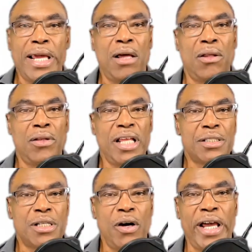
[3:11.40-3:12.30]
Now,
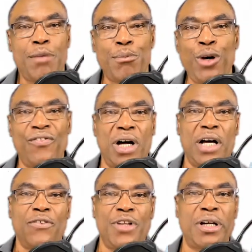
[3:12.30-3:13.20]
let's go ahead and move
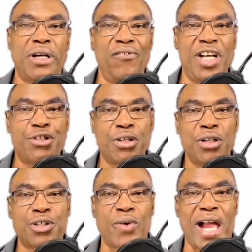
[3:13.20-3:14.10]
on. The
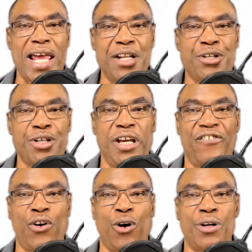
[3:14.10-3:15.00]
conventional strategy
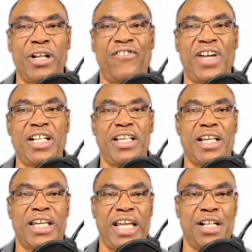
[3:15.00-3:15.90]
for defending
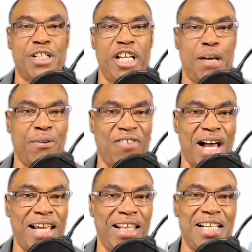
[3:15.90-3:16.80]
against a HIPAA
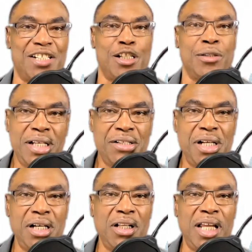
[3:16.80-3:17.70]
violation. This
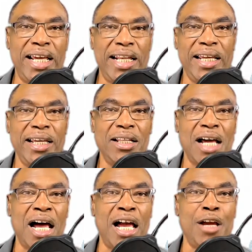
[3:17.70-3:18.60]
young lady,
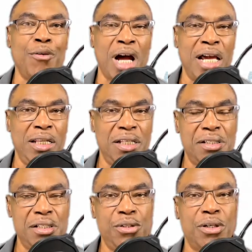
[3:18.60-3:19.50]
I, I
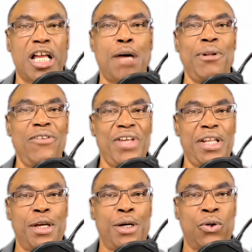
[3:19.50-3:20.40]
listened to a couple of
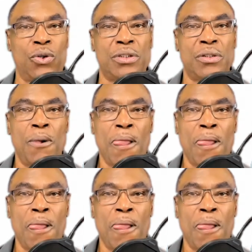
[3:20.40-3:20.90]
videos